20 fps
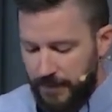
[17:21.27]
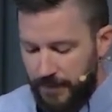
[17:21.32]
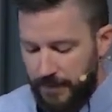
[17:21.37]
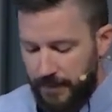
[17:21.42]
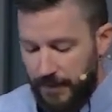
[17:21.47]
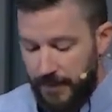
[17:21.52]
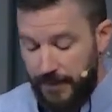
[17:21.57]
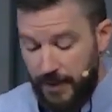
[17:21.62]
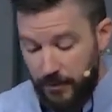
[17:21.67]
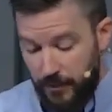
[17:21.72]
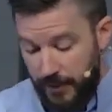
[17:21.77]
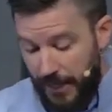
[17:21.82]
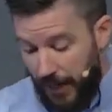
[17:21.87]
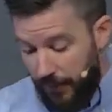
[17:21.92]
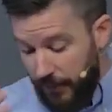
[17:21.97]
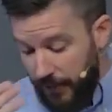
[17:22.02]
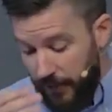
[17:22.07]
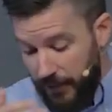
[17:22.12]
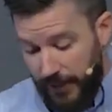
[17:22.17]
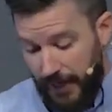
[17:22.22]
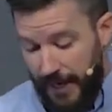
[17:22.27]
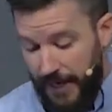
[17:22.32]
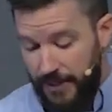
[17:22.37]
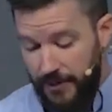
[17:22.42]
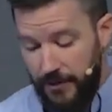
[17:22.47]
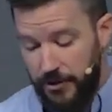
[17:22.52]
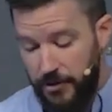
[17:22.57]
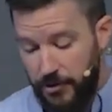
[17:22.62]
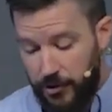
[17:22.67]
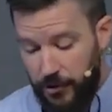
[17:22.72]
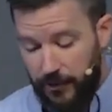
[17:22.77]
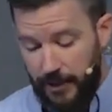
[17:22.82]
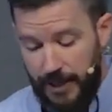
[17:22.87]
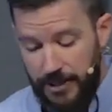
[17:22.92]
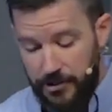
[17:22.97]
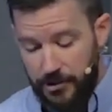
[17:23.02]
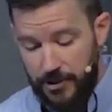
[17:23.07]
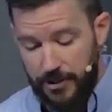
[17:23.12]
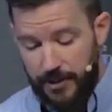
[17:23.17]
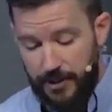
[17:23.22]
And then now we look ahead to the new
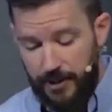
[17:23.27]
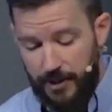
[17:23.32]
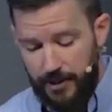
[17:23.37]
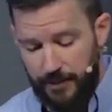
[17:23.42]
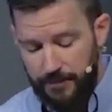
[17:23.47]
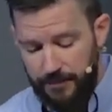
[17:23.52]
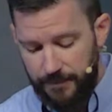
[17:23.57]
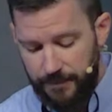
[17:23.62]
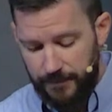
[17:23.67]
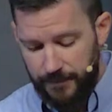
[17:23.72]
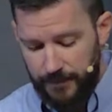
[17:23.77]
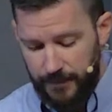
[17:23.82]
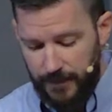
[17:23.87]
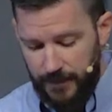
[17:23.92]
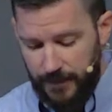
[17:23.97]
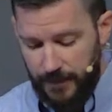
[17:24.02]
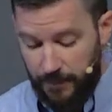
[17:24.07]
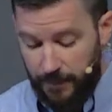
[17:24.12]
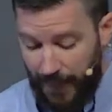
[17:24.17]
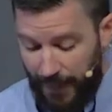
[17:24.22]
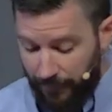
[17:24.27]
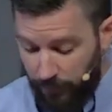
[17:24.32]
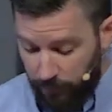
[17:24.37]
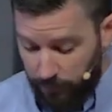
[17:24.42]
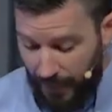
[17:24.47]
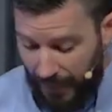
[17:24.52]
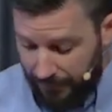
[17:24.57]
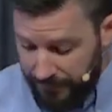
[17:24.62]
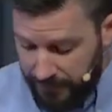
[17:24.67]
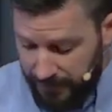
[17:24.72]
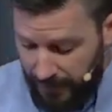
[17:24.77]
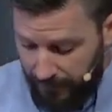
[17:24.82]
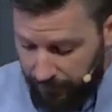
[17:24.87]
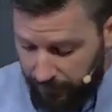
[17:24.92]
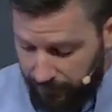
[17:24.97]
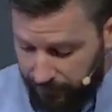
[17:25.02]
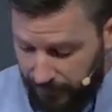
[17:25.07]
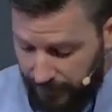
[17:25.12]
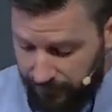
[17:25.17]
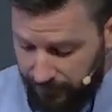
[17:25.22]
creation to come. The Bible wraps up
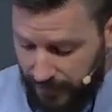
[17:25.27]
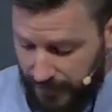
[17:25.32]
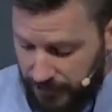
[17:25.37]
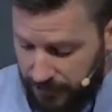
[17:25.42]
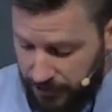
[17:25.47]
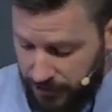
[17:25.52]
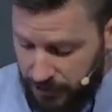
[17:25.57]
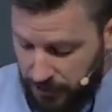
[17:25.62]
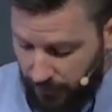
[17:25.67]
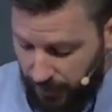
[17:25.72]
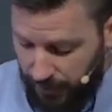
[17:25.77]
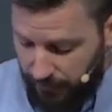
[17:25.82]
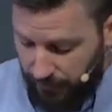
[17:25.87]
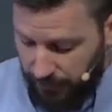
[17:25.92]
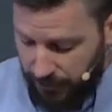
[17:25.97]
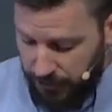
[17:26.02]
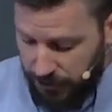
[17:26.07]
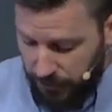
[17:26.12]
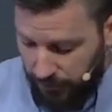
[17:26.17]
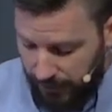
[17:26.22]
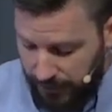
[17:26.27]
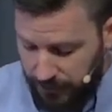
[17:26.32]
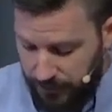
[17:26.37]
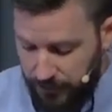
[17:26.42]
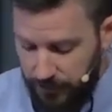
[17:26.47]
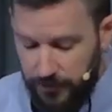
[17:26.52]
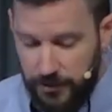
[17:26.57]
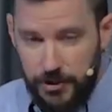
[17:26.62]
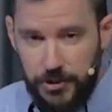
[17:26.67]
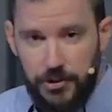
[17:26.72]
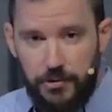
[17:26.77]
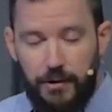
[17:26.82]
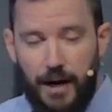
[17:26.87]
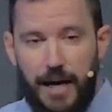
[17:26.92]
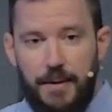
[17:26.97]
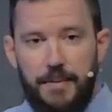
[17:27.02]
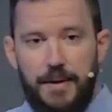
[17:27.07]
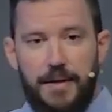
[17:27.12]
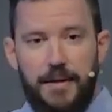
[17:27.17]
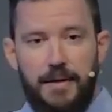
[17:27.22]
with Revelation 21 and 22
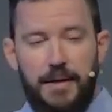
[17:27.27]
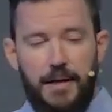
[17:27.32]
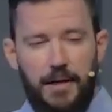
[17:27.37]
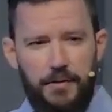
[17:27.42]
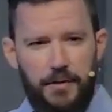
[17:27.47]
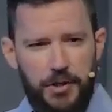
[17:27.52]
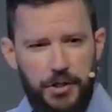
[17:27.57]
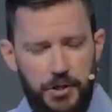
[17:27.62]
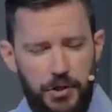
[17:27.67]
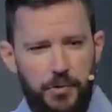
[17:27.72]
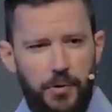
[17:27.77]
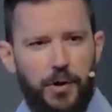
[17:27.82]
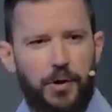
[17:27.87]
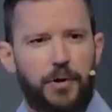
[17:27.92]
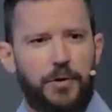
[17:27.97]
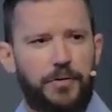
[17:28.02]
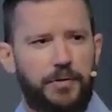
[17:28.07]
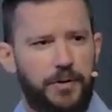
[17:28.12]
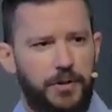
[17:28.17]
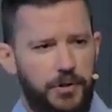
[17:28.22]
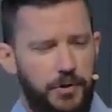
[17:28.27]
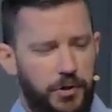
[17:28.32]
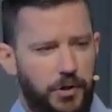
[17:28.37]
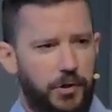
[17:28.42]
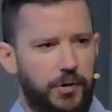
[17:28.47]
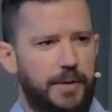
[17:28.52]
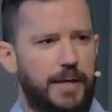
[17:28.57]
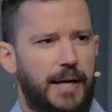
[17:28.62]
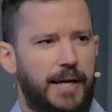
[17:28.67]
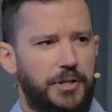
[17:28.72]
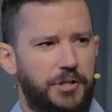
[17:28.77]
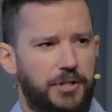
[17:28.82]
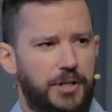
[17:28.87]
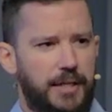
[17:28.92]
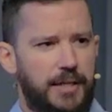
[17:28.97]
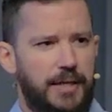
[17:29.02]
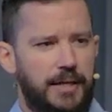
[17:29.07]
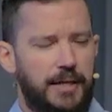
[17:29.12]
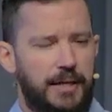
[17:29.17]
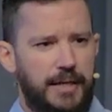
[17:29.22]
describing the new earth, the new
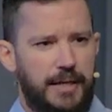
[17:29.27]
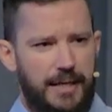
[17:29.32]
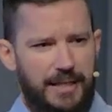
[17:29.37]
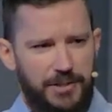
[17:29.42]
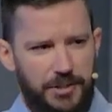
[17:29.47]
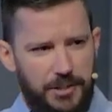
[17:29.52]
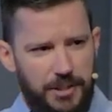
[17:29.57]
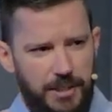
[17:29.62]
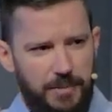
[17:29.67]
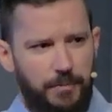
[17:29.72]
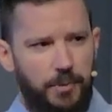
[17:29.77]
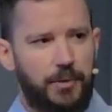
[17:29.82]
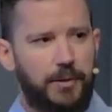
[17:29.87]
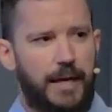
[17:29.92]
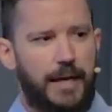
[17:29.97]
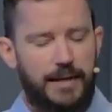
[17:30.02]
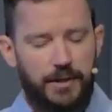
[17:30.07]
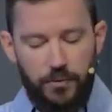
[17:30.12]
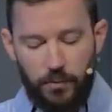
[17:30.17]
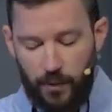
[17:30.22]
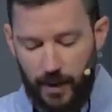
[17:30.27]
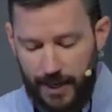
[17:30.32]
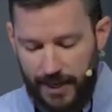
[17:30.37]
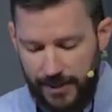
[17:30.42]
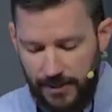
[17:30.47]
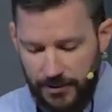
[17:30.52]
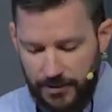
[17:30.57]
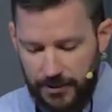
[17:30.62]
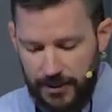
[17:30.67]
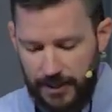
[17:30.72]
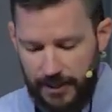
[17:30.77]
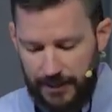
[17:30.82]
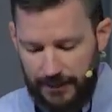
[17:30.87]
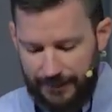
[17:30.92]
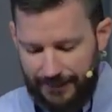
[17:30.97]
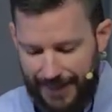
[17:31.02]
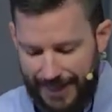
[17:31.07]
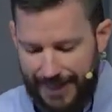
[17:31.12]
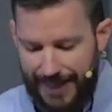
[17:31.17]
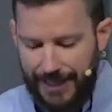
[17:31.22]
creation in symbol laden ways,
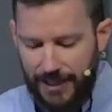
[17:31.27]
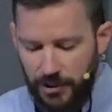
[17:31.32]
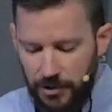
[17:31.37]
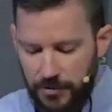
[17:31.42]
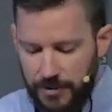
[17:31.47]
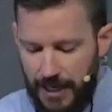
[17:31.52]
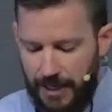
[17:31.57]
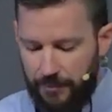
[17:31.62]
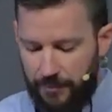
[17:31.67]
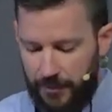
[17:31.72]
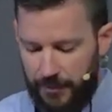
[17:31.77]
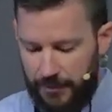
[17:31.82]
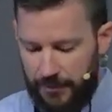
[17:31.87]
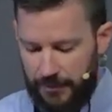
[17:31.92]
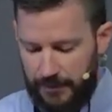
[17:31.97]
like a new temple.